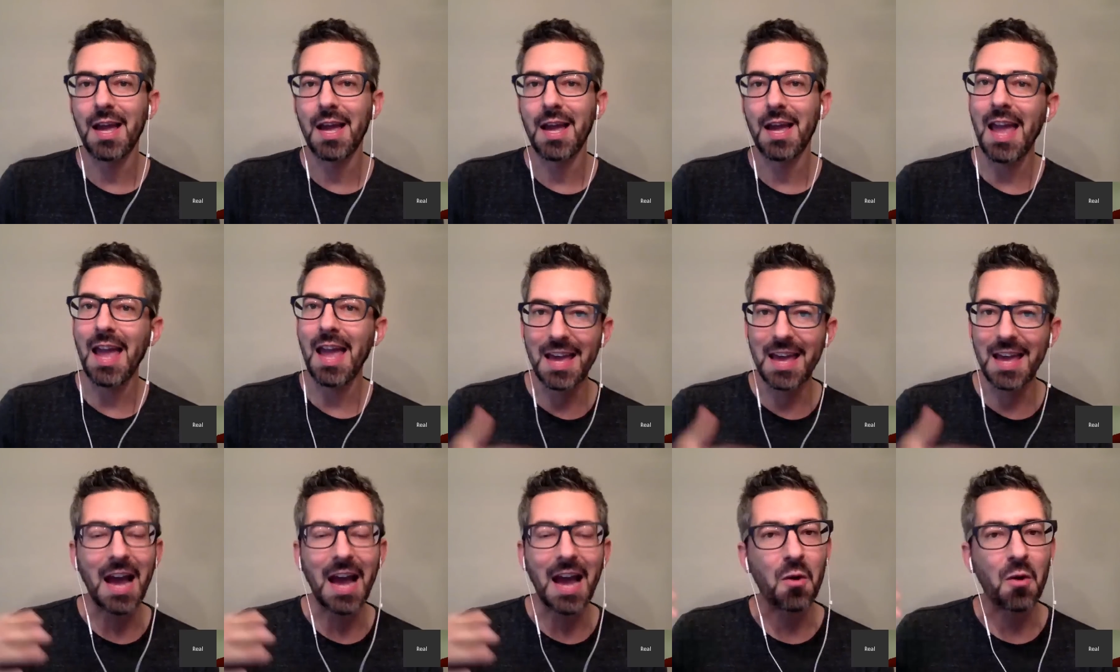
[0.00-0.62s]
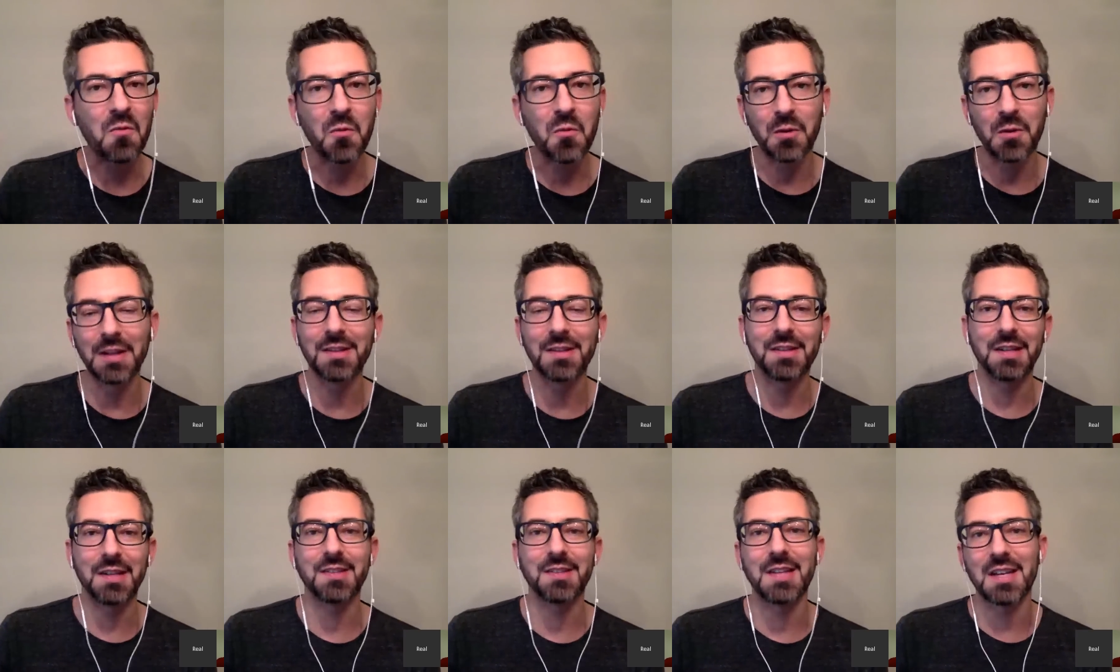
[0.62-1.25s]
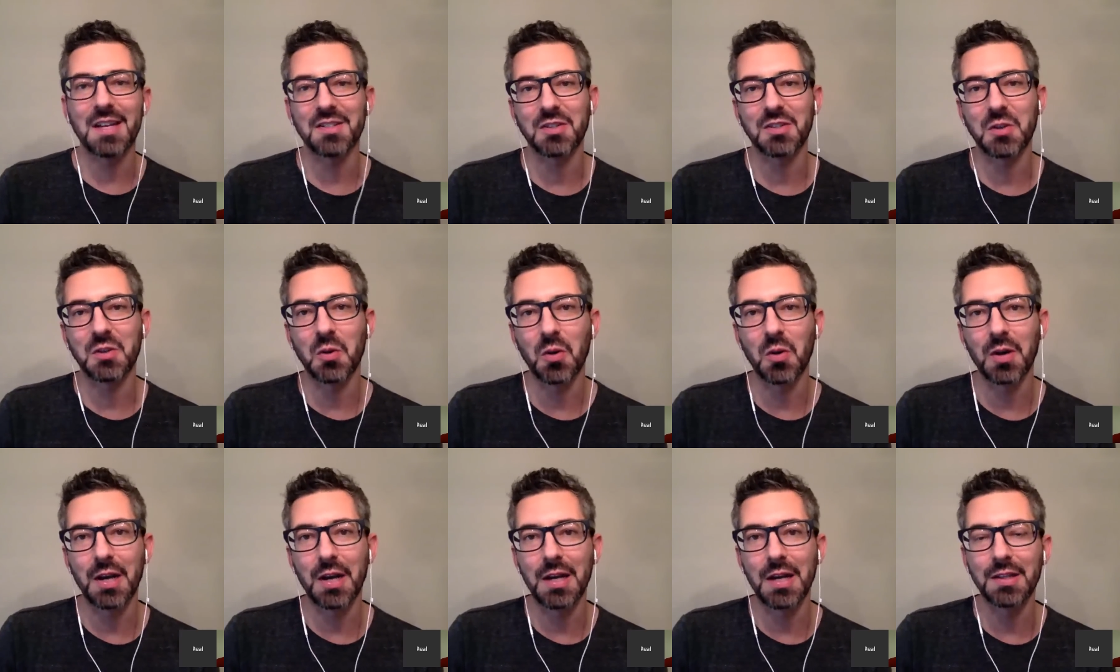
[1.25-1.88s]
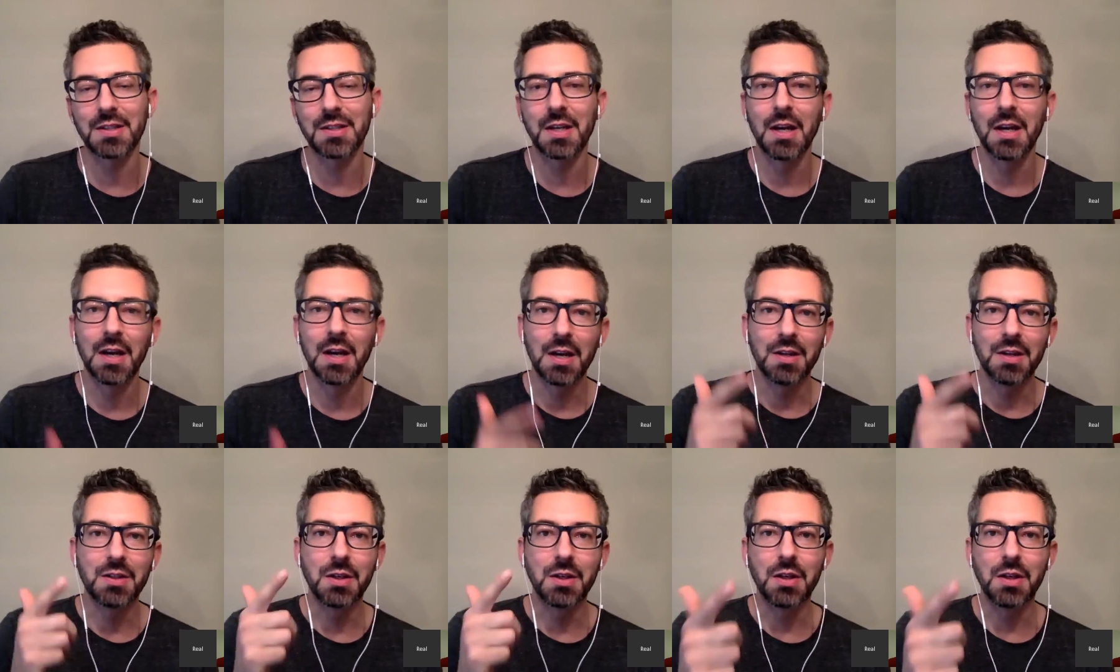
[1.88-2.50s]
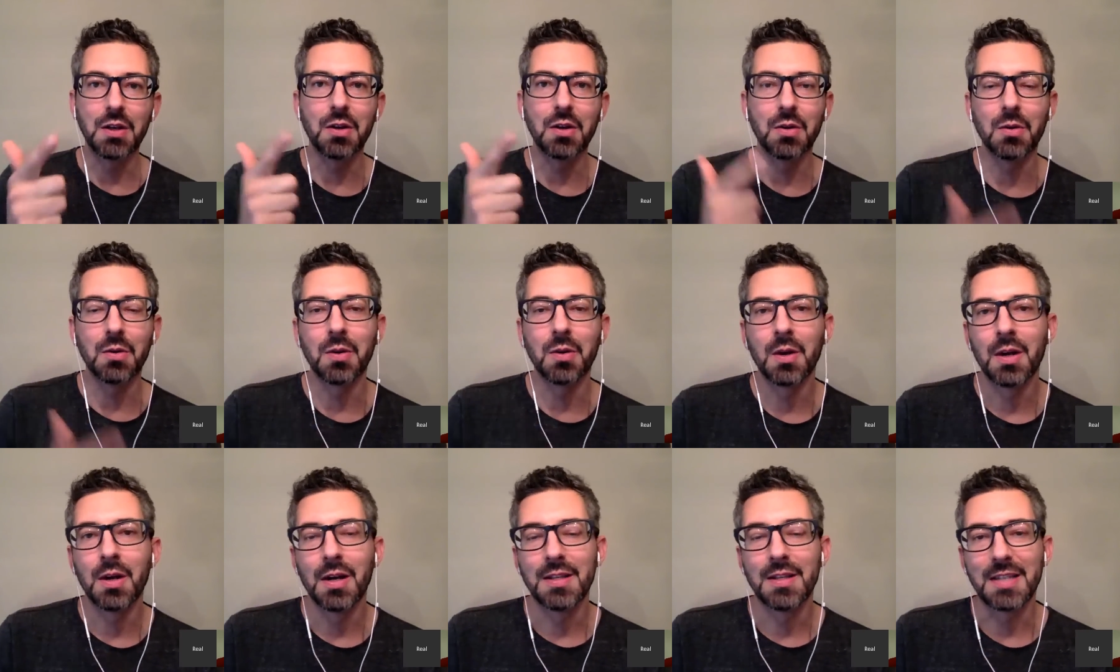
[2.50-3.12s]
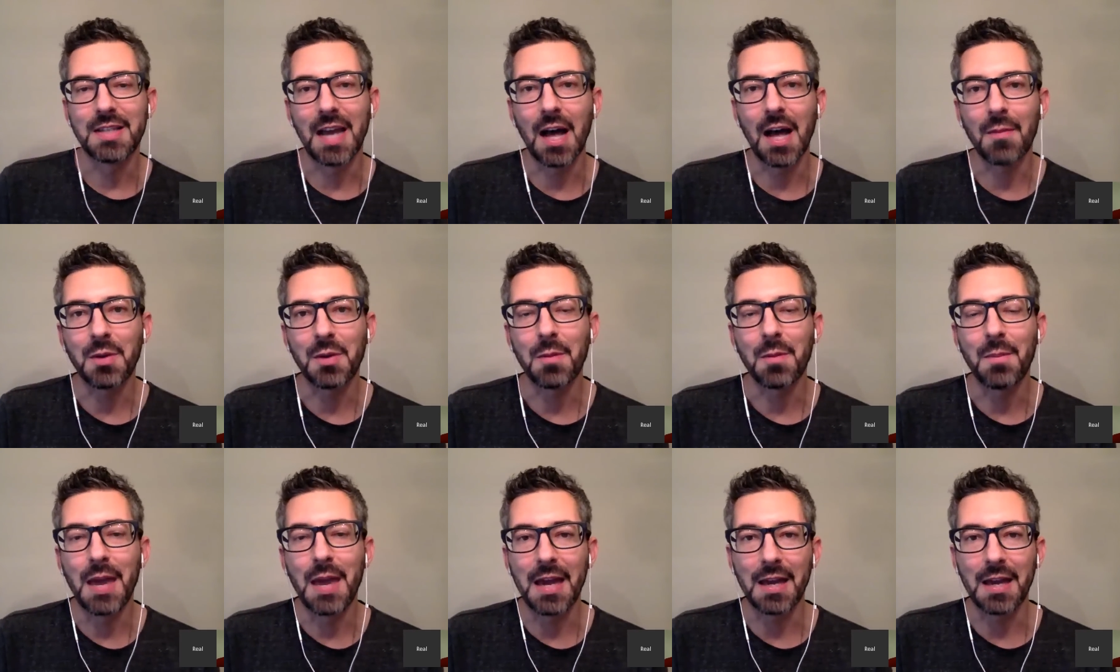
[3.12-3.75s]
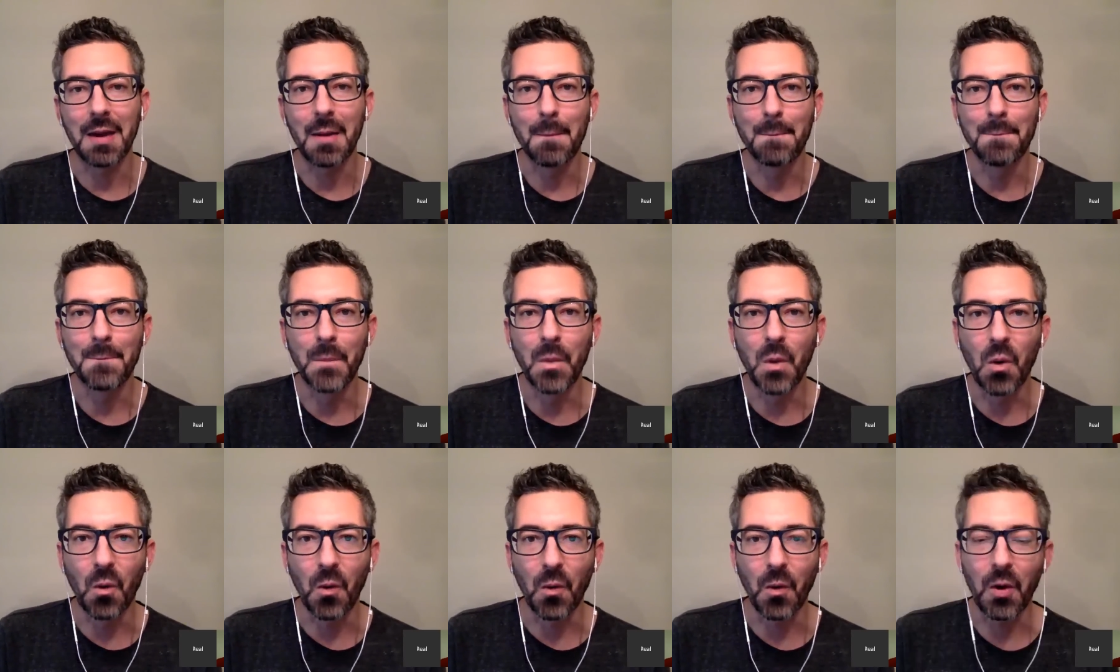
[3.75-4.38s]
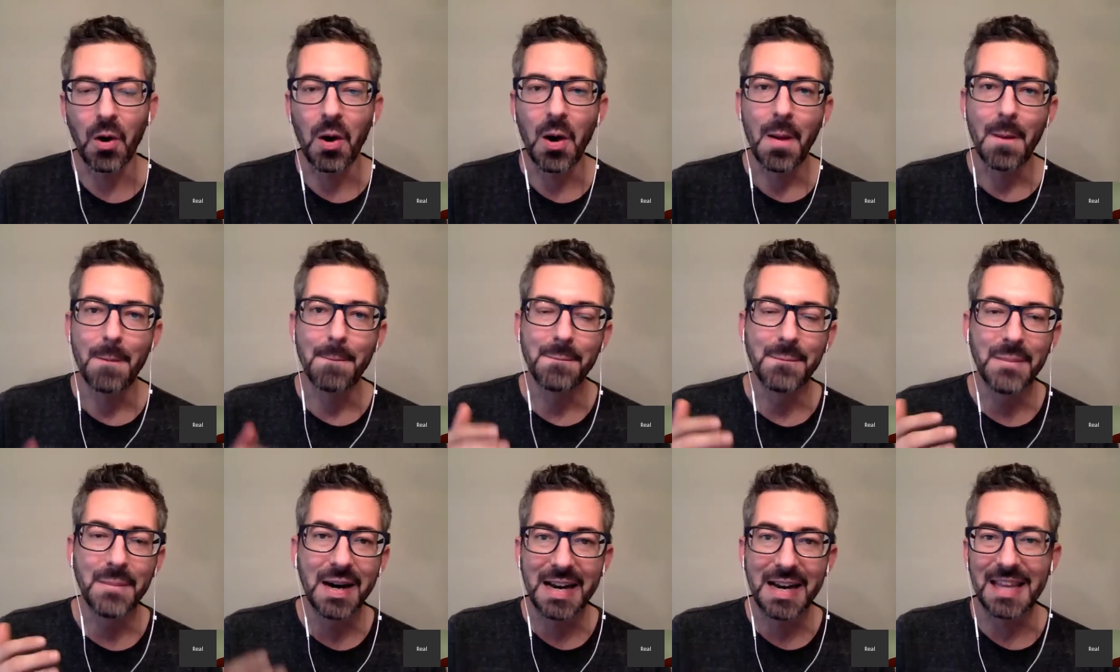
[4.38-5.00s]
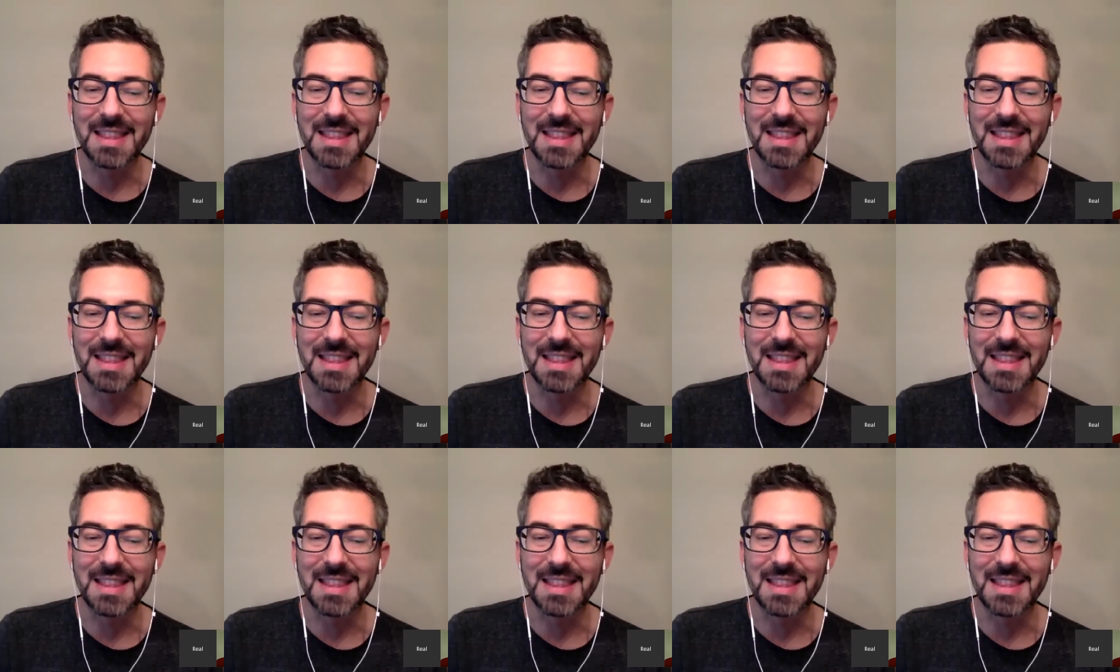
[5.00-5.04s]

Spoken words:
and our friends' success stories to you to help you make more money.